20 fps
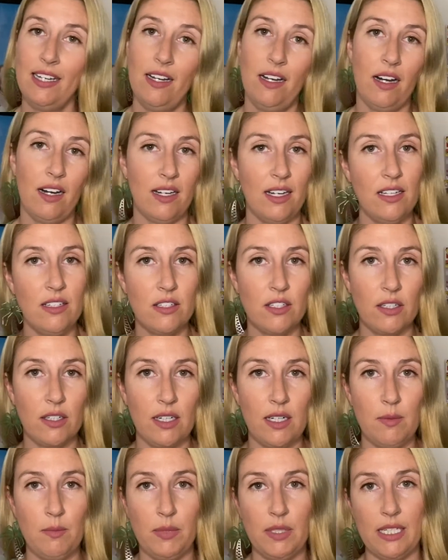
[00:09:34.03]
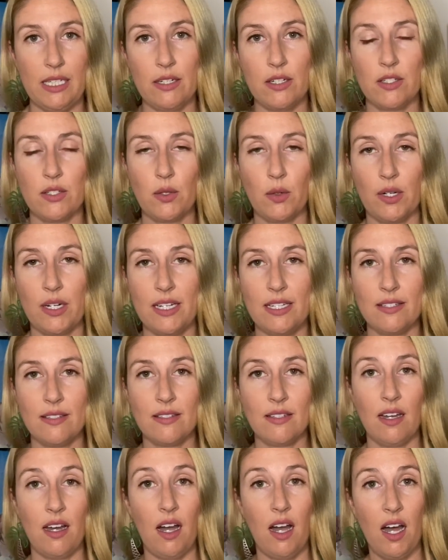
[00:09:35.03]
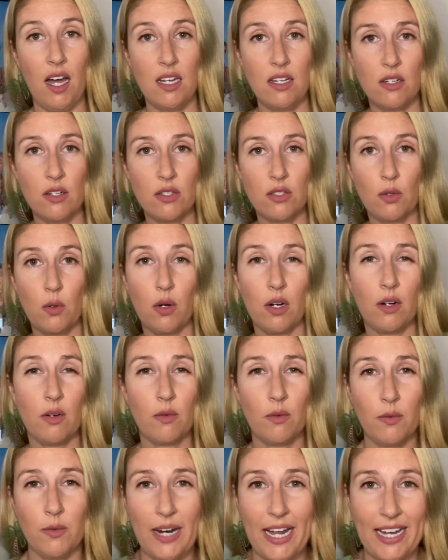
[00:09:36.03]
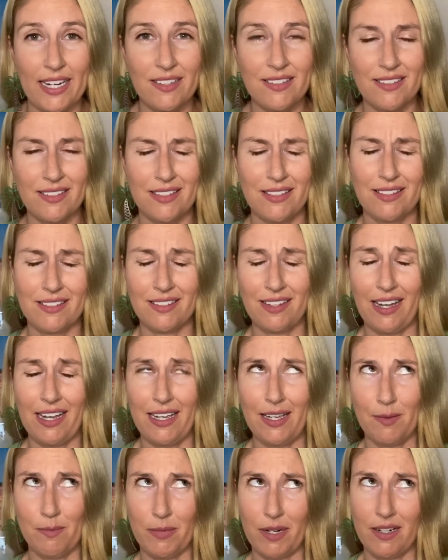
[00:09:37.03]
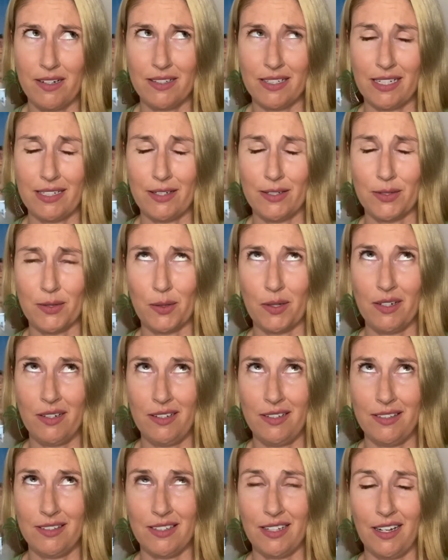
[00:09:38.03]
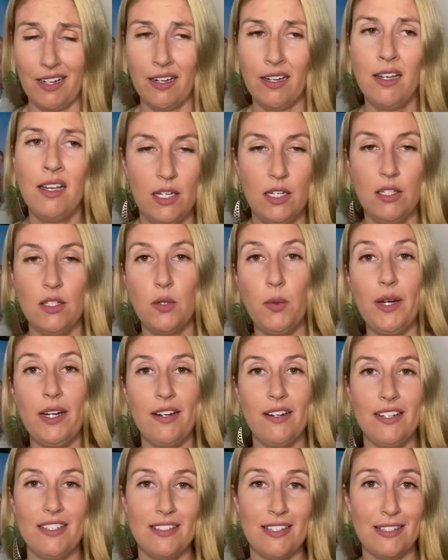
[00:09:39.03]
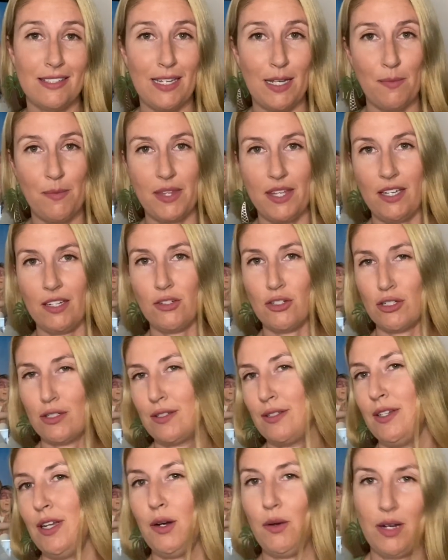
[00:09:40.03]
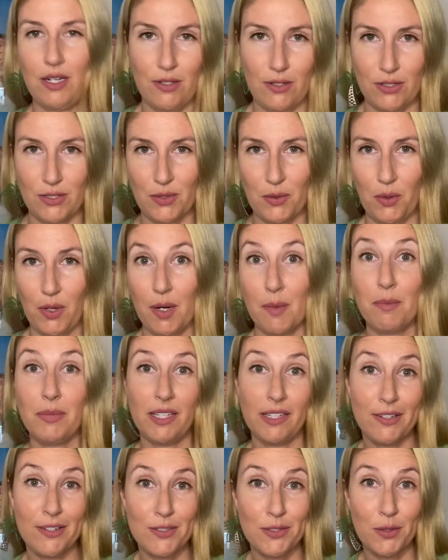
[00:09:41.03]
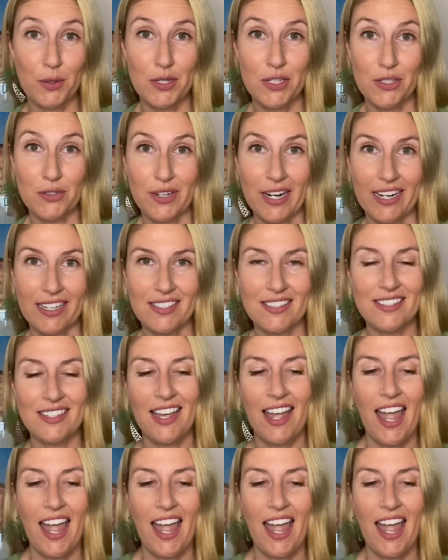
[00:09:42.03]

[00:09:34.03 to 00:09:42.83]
on Instagram, Blairosaurus_Rex, because I am part dinosaur, duh. Twitter, it's the same thing, just no underscore, Blairosaurus Rex.